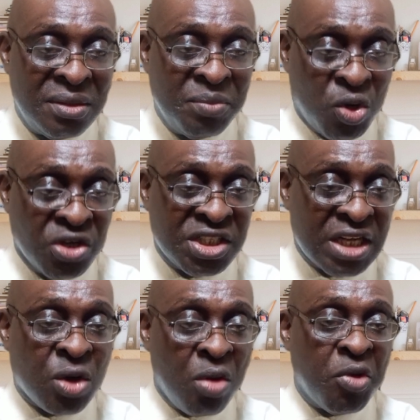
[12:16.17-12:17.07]
because
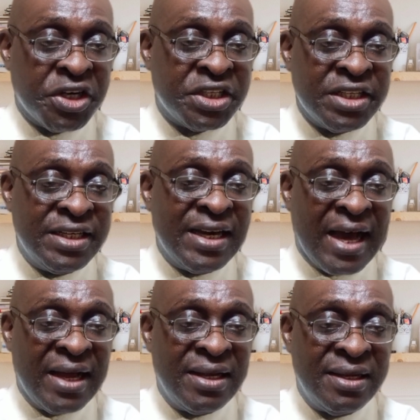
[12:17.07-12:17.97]
it's a commodity
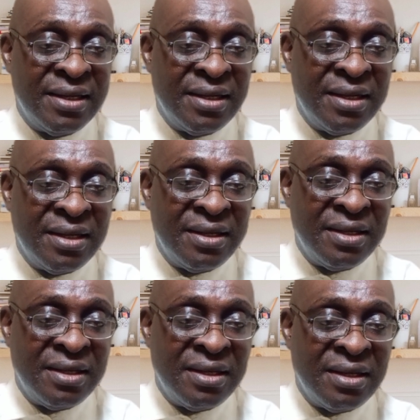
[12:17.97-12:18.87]
dealer,
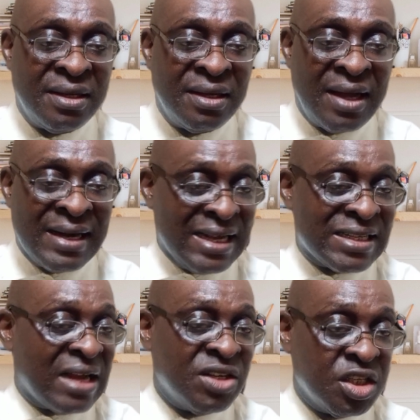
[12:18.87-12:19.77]
and
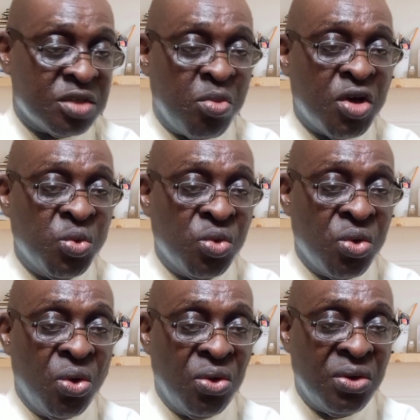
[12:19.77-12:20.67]
that's how his money will
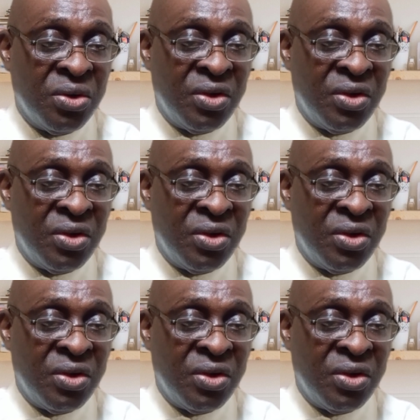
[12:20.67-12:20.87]
go,